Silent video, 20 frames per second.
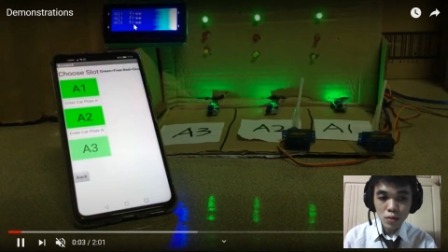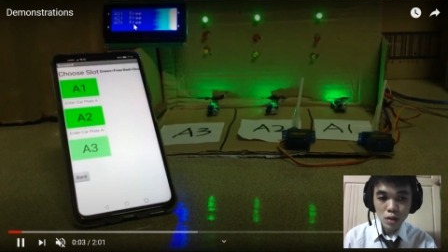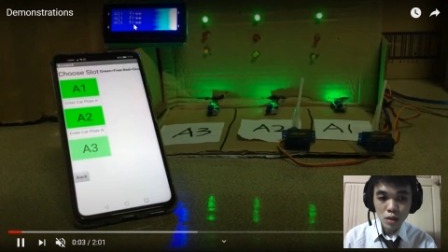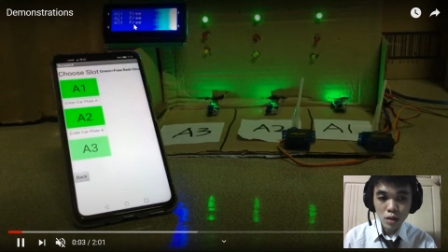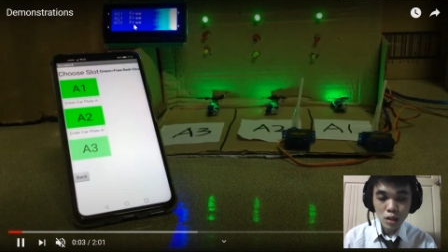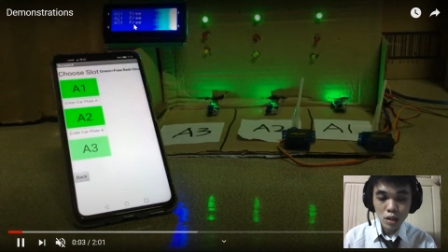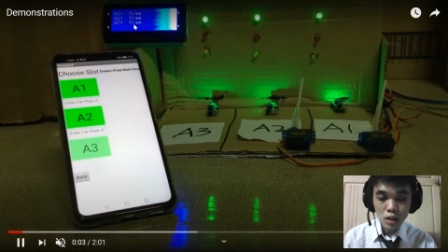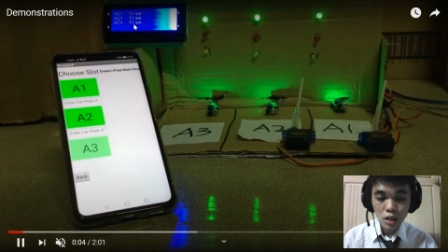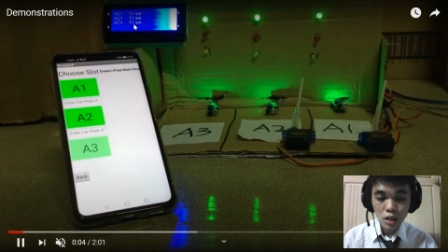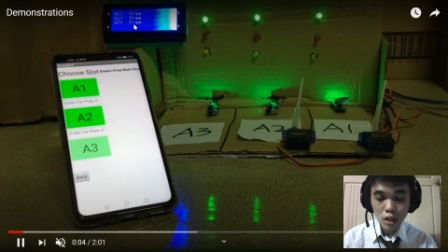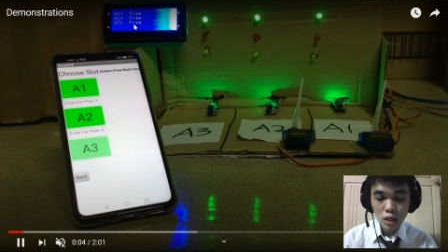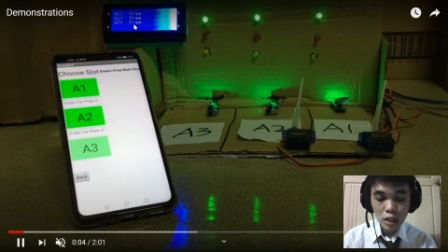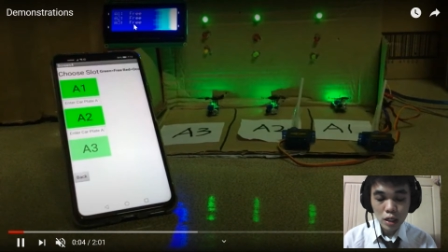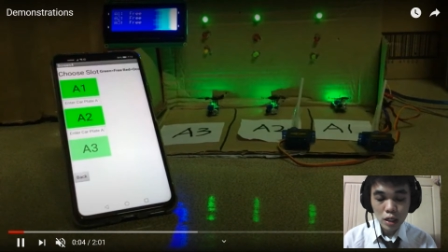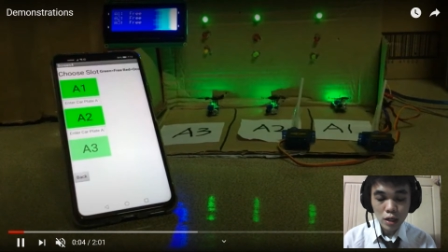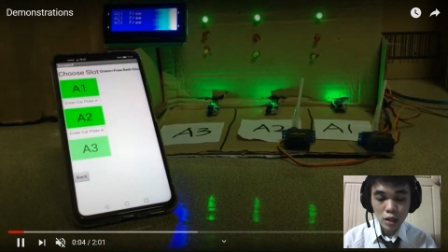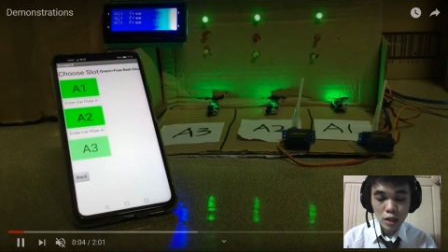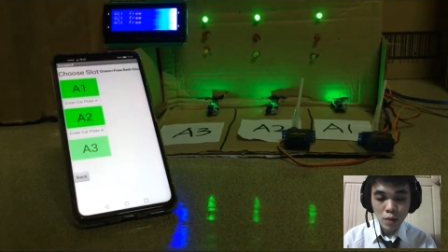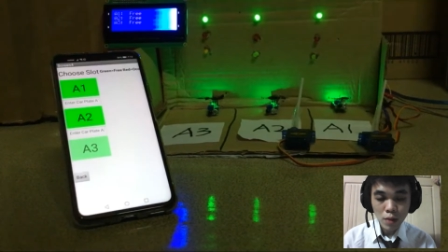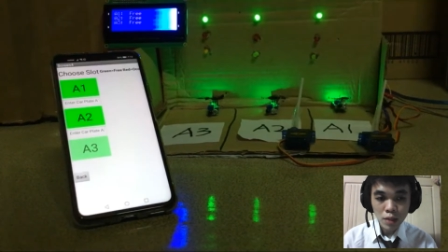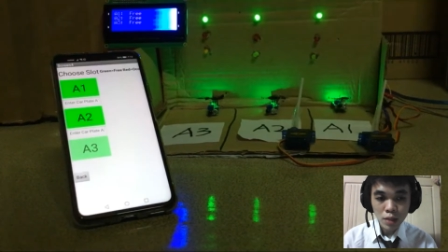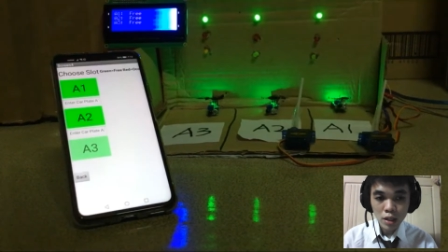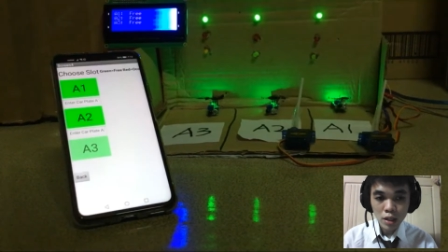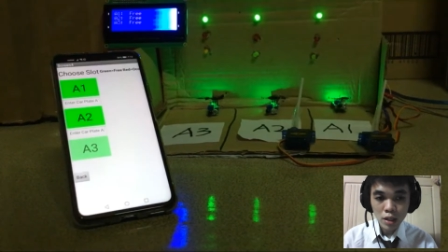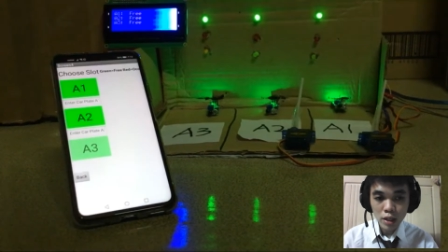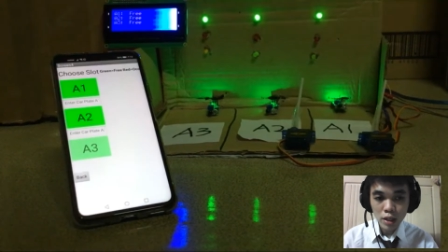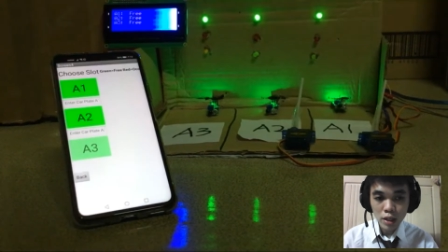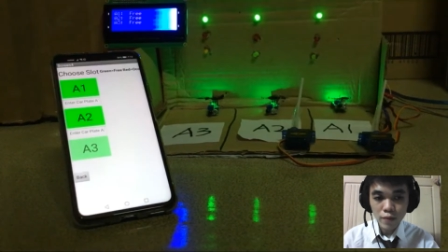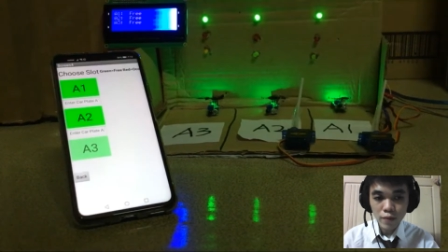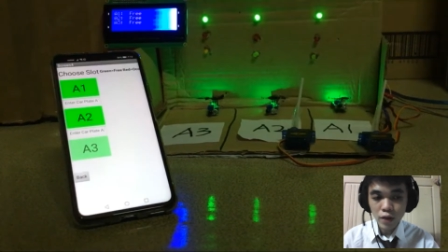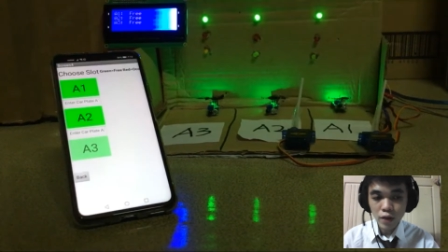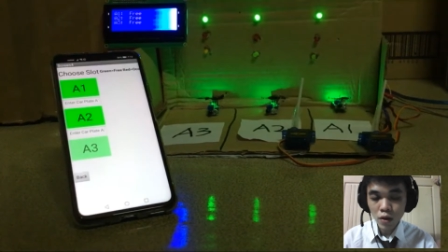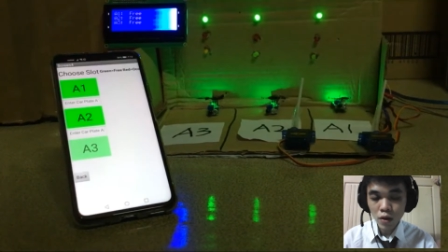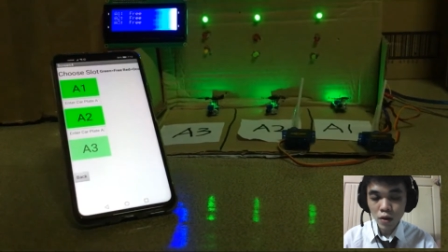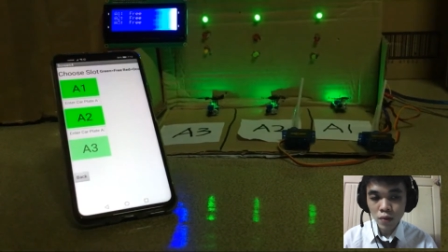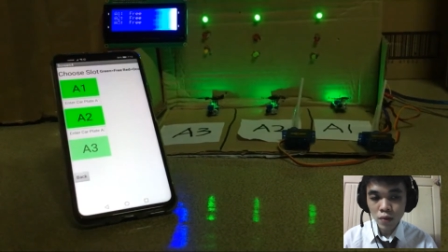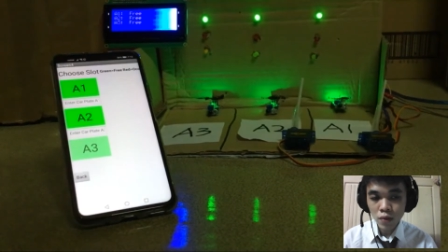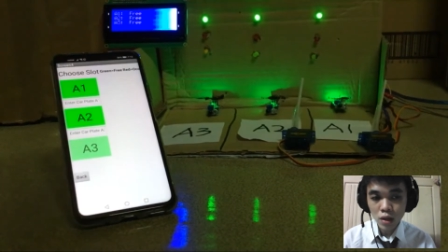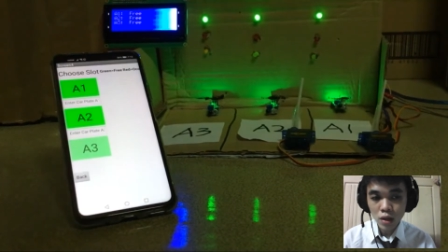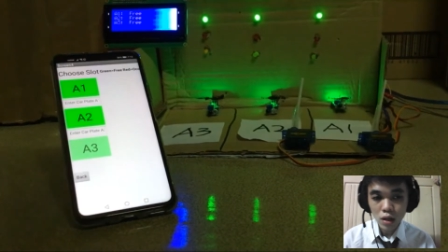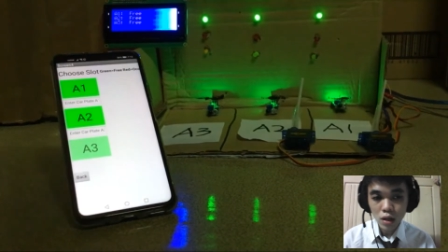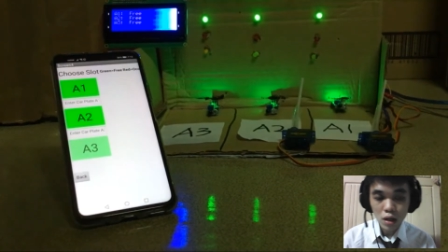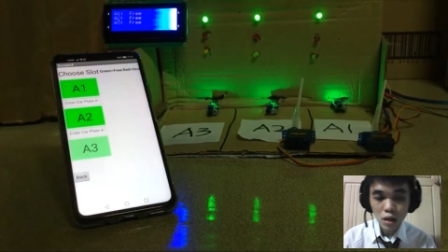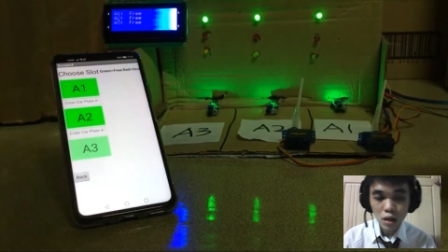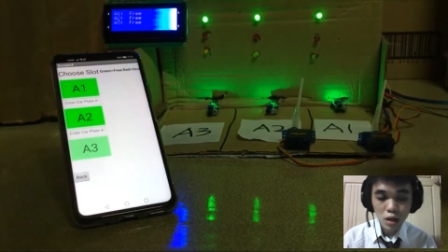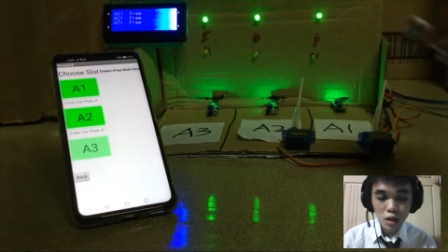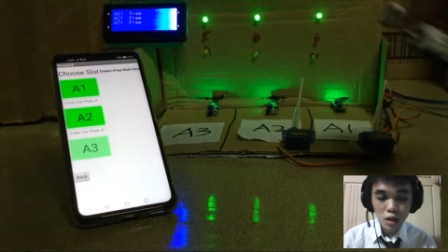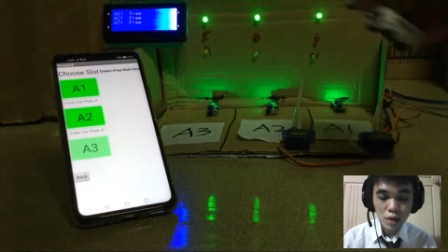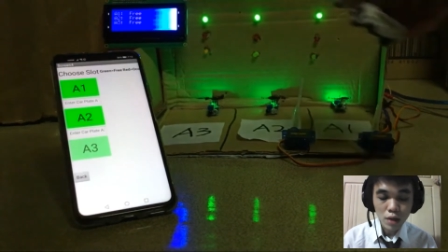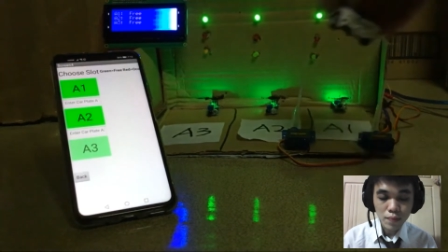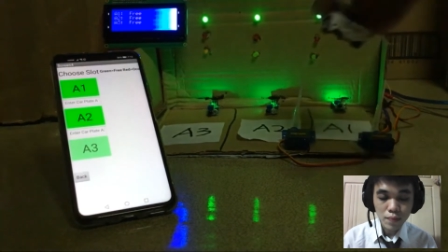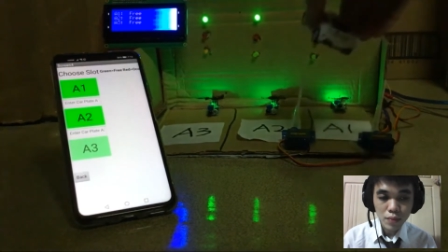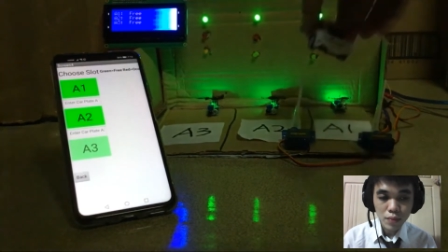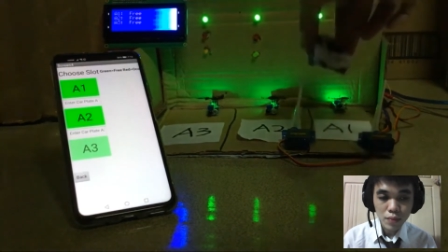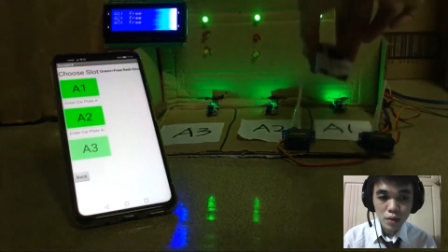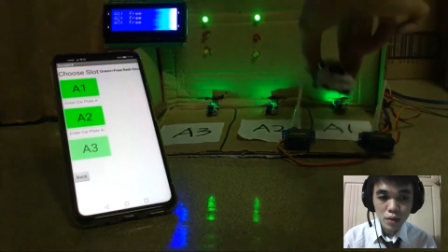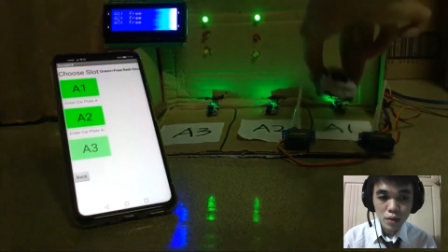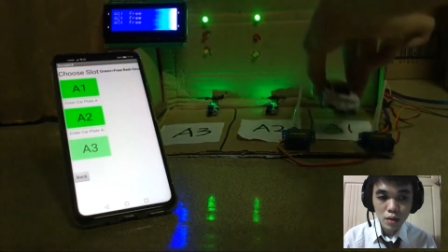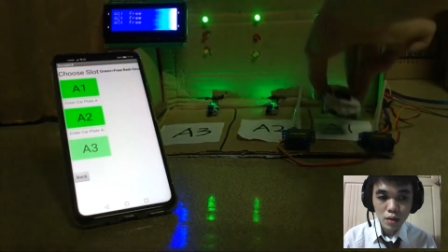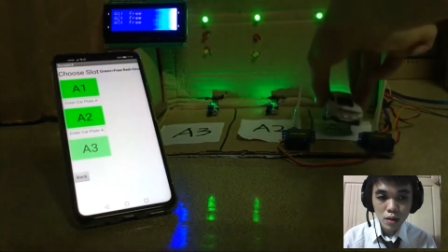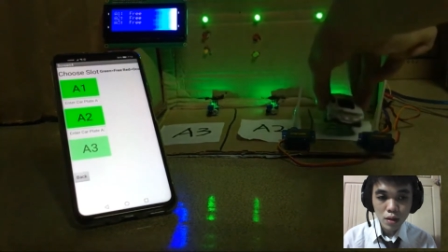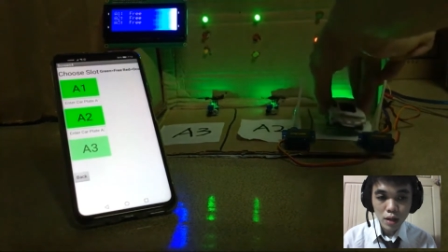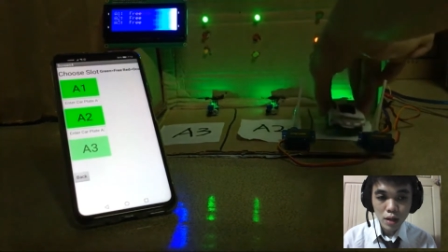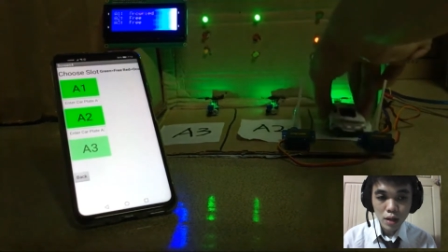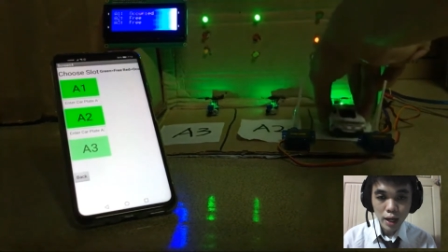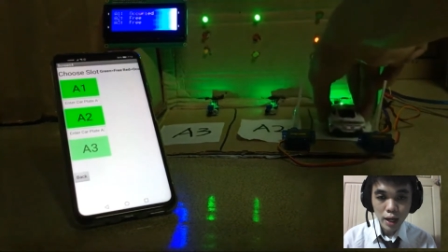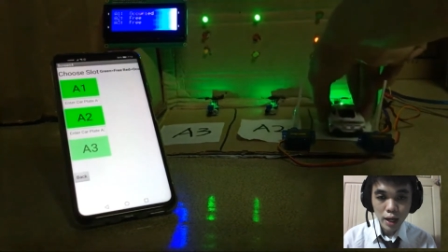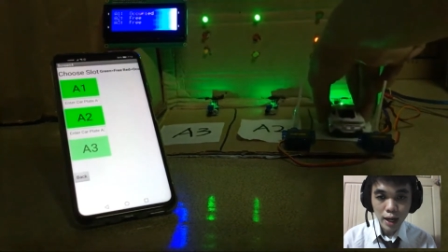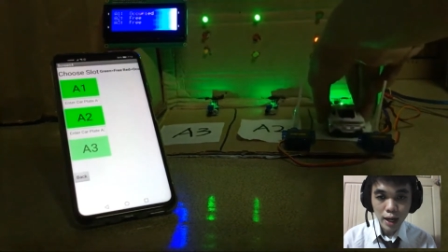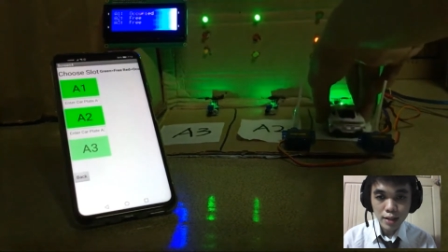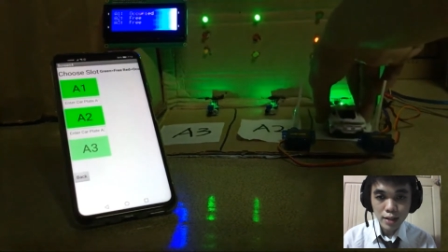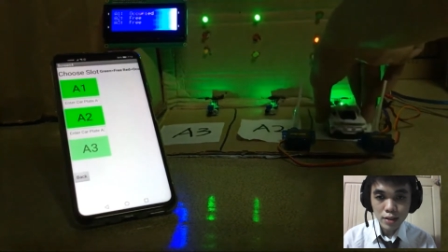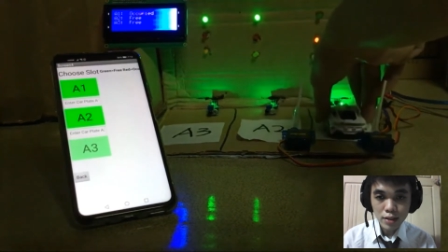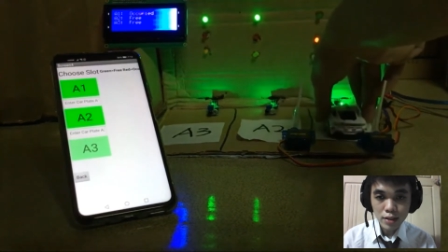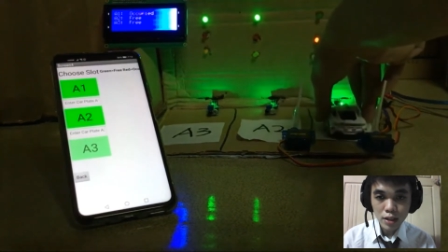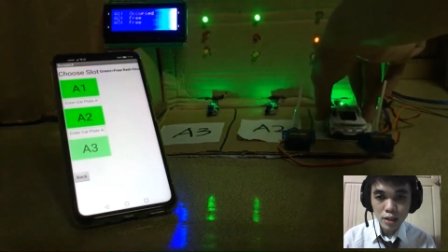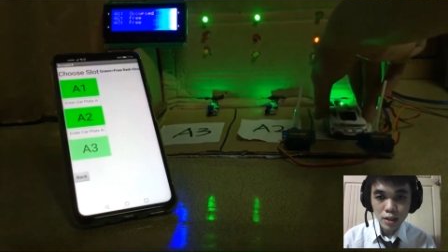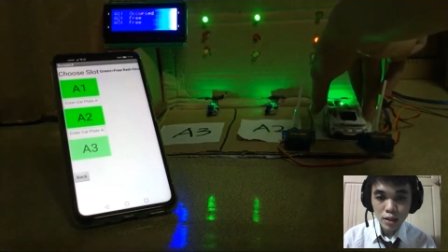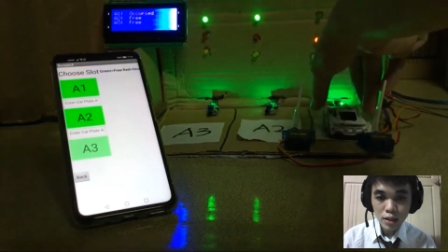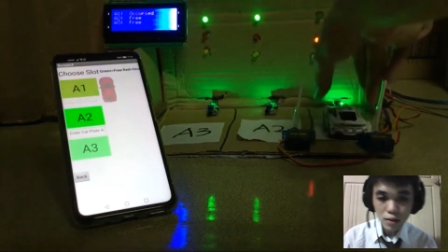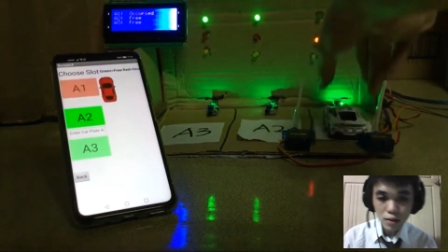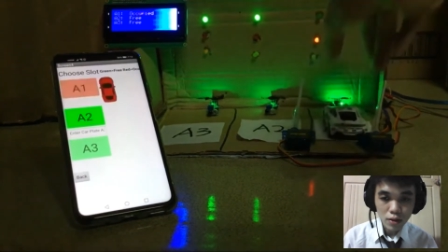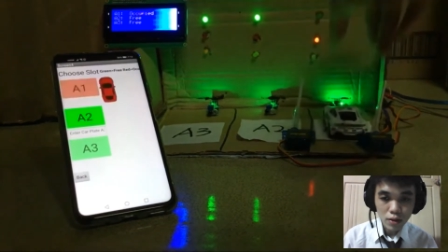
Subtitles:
obstacle in front of the air sensor.